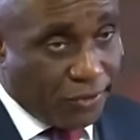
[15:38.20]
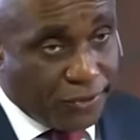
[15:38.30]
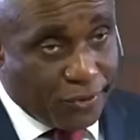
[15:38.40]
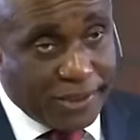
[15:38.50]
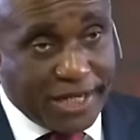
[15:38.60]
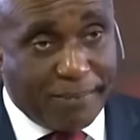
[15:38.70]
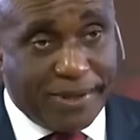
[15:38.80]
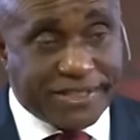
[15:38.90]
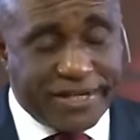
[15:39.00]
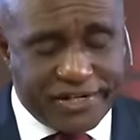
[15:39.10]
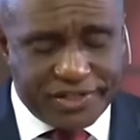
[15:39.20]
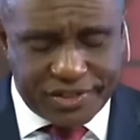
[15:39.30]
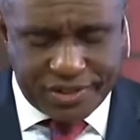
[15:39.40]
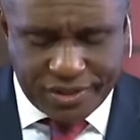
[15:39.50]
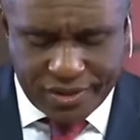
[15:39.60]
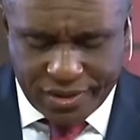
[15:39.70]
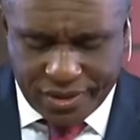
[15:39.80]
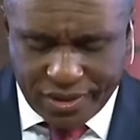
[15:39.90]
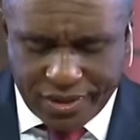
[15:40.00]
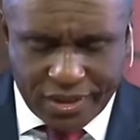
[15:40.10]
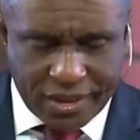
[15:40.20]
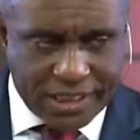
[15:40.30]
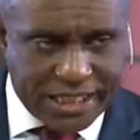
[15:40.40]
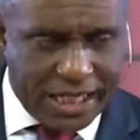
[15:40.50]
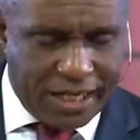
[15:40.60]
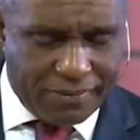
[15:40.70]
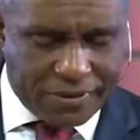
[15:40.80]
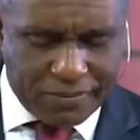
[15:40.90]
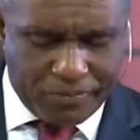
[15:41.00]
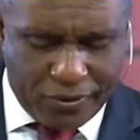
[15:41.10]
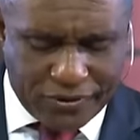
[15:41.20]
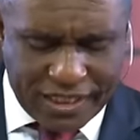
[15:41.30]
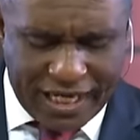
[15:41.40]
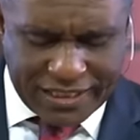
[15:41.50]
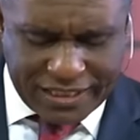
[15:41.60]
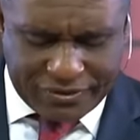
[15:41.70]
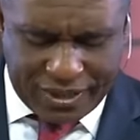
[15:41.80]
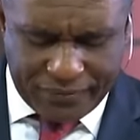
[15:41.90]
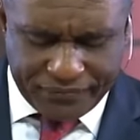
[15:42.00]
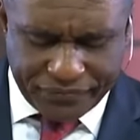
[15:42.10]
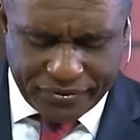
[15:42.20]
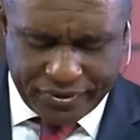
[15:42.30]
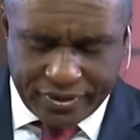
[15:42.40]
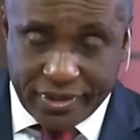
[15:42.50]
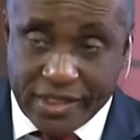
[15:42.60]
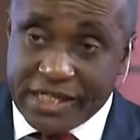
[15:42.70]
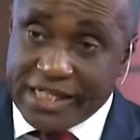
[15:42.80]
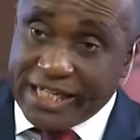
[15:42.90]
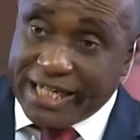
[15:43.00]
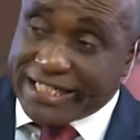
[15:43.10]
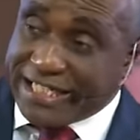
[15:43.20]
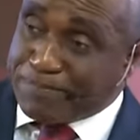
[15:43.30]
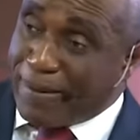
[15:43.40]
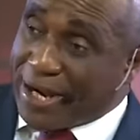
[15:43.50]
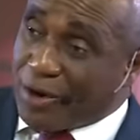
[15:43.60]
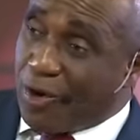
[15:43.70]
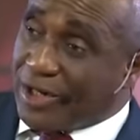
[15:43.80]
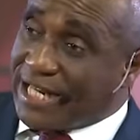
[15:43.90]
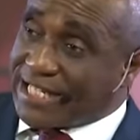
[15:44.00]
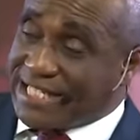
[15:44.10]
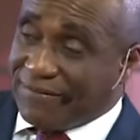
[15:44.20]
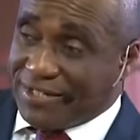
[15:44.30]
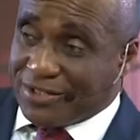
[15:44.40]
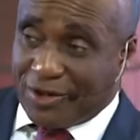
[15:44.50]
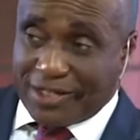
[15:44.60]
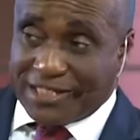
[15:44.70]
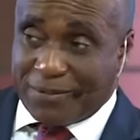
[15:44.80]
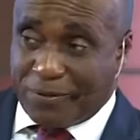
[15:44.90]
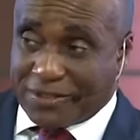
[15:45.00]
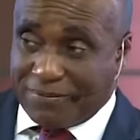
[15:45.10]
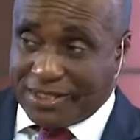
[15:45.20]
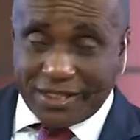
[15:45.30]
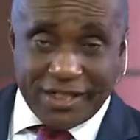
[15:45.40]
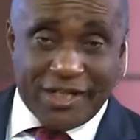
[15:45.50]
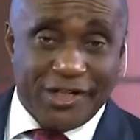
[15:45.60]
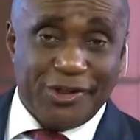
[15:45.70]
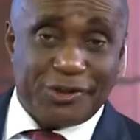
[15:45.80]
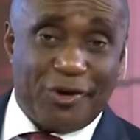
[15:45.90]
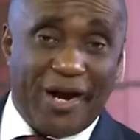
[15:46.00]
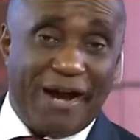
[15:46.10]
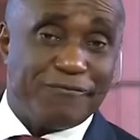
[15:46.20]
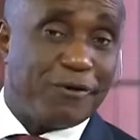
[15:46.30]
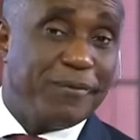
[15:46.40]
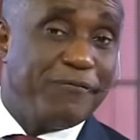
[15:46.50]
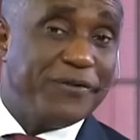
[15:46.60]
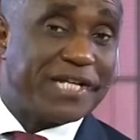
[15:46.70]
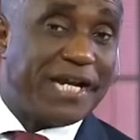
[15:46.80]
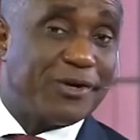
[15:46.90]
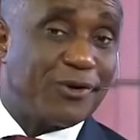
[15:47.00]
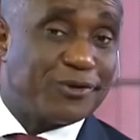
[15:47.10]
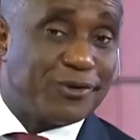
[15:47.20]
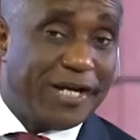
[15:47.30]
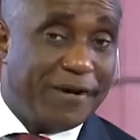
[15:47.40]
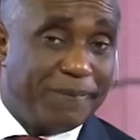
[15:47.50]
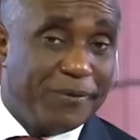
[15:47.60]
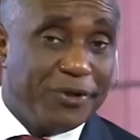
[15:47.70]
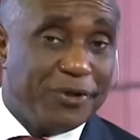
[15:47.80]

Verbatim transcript: Through their messages, tapes, books, etc. It is by connectivity, not necessarily proximity. You don't have to be physically close to them.